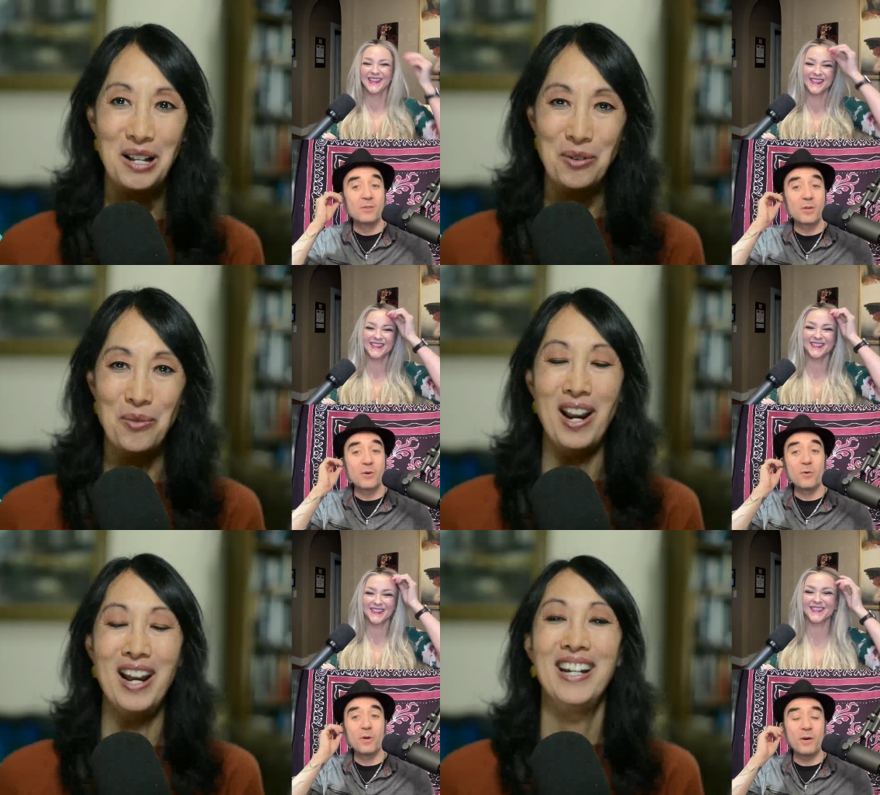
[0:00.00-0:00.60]

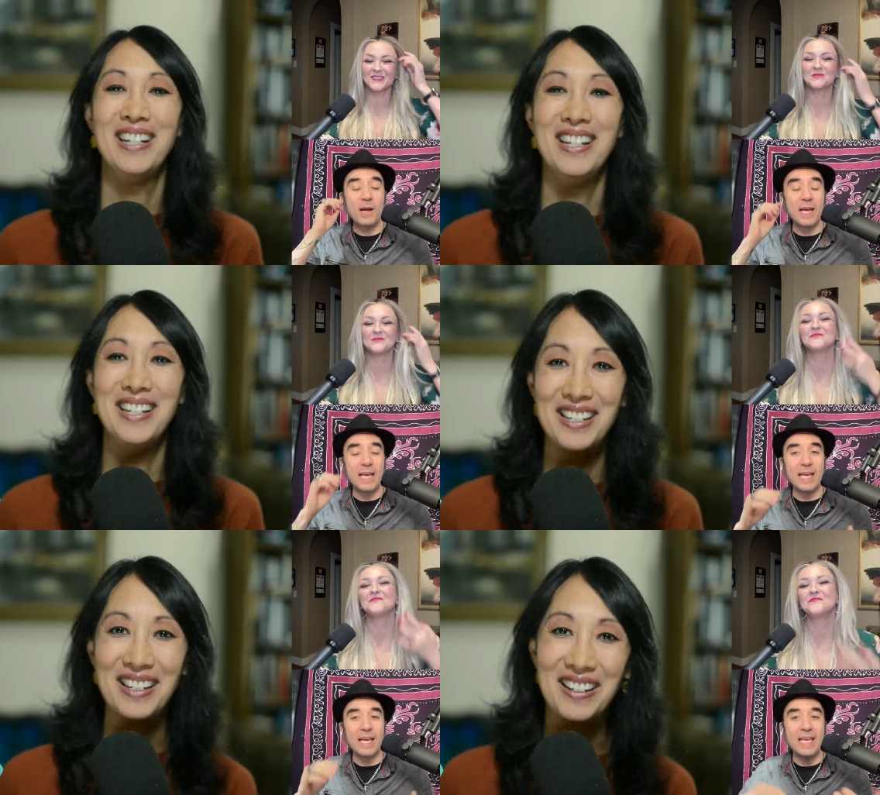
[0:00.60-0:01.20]
Speaker 1: so right.
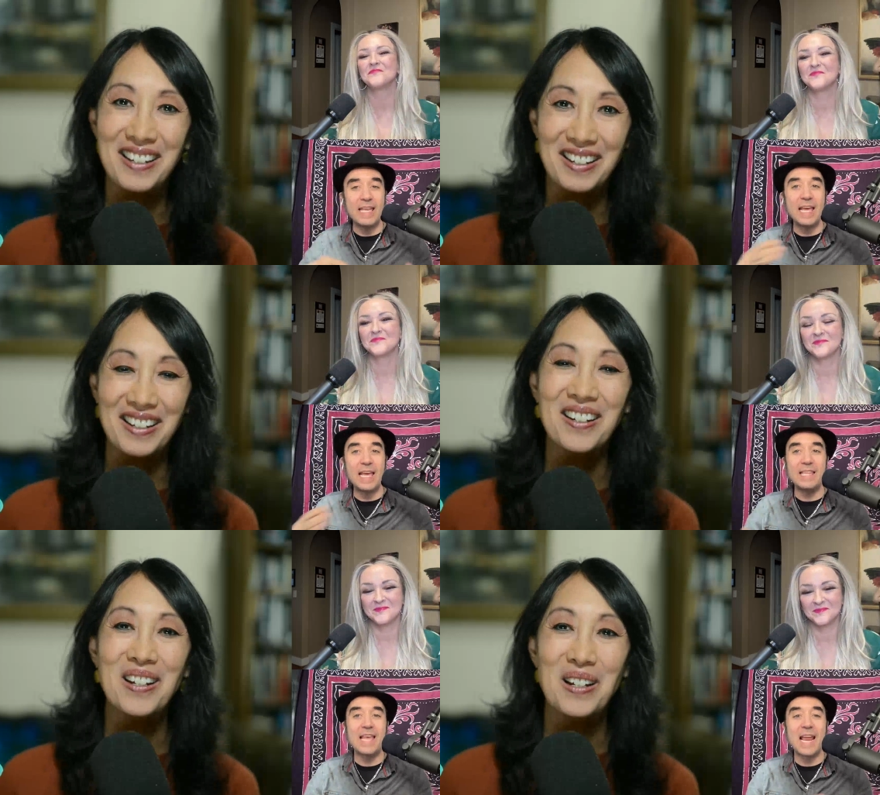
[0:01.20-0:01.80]
in
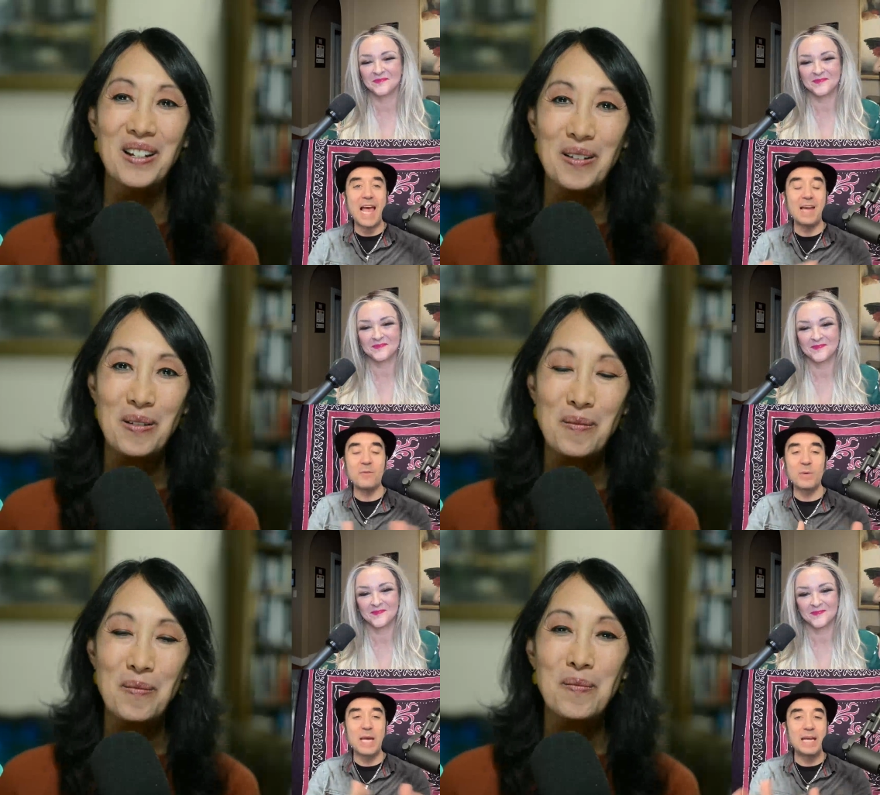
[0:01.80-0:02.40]
in that how do
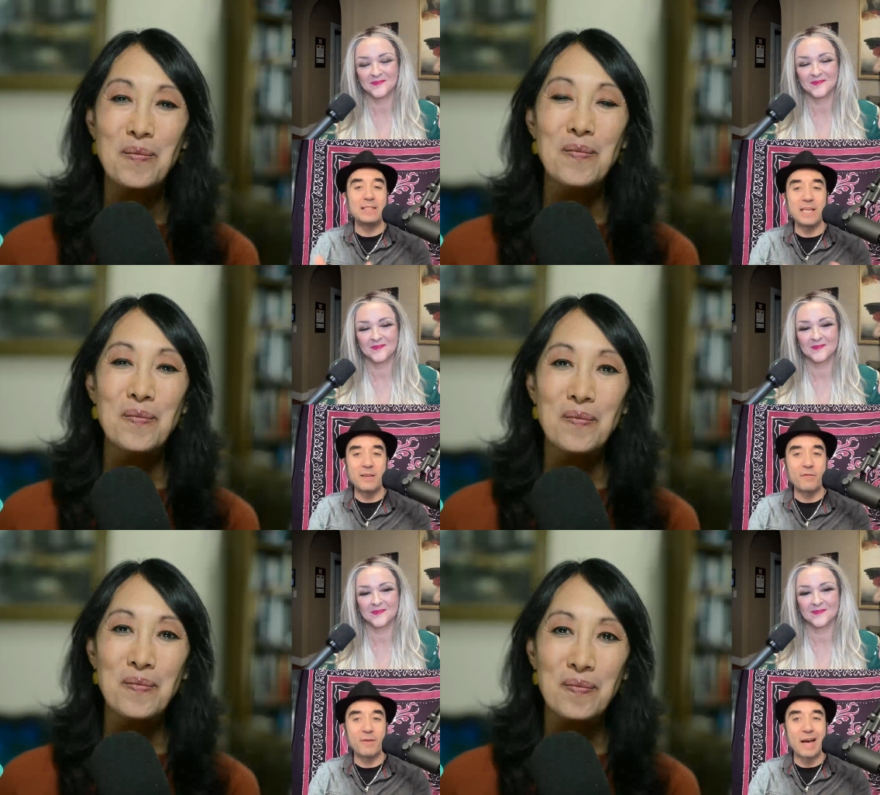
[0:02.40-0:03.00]
we
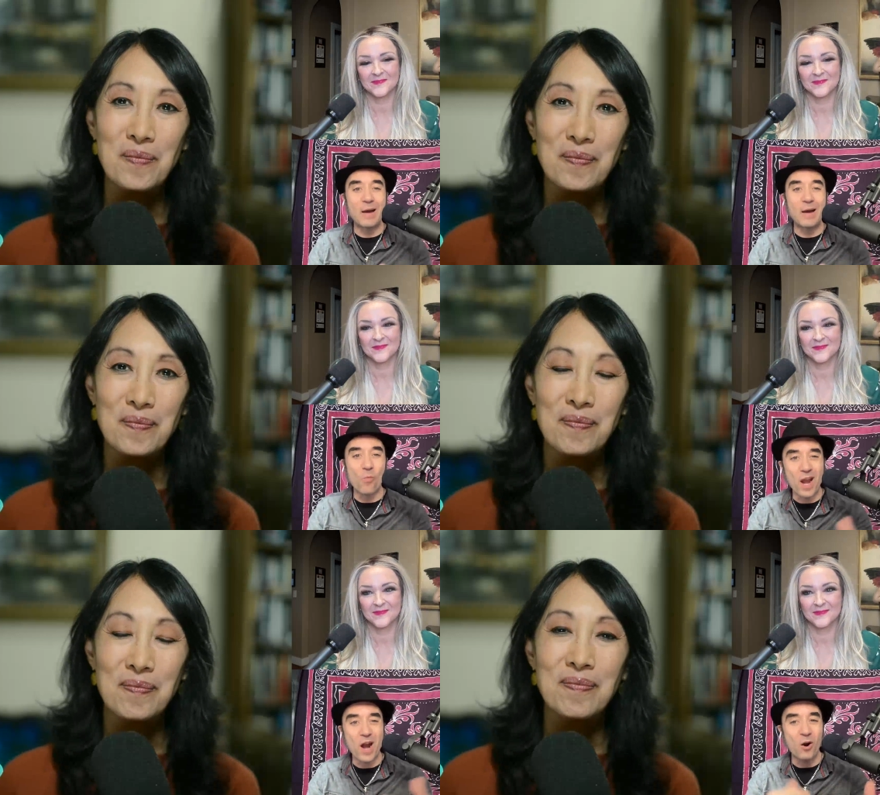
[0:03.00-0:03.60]
identify
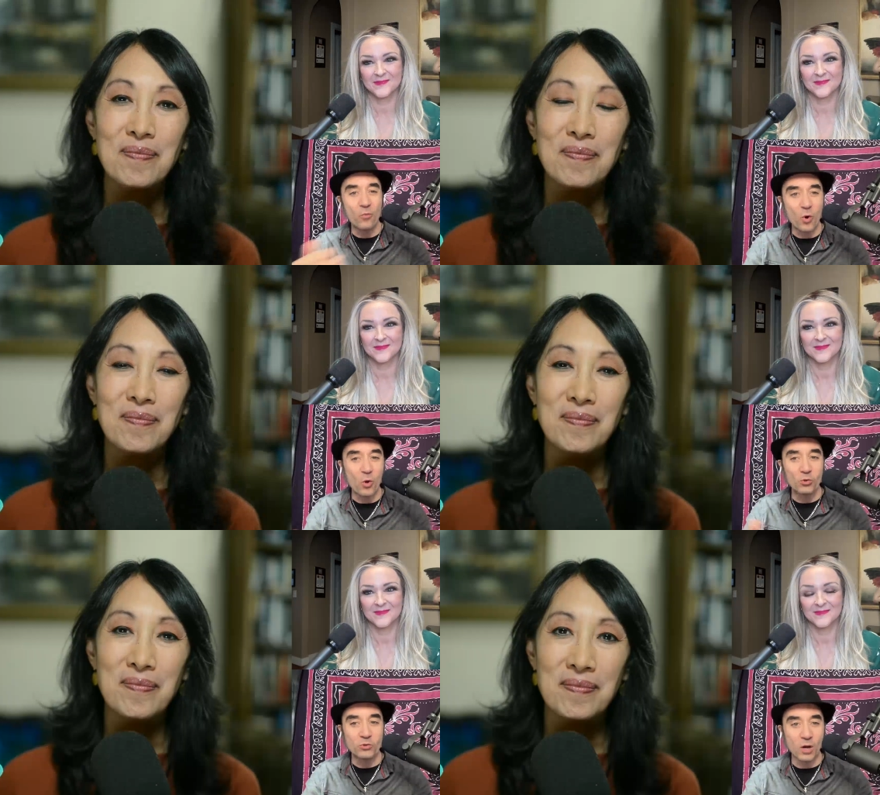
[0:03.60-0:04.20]
what our
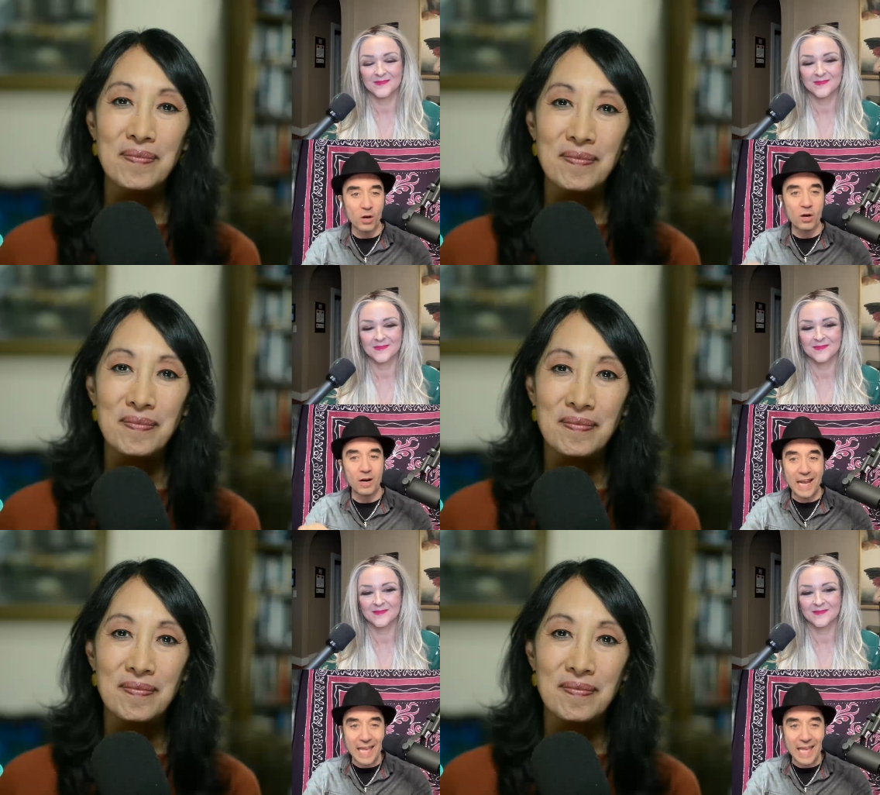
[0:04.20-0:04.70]
roles are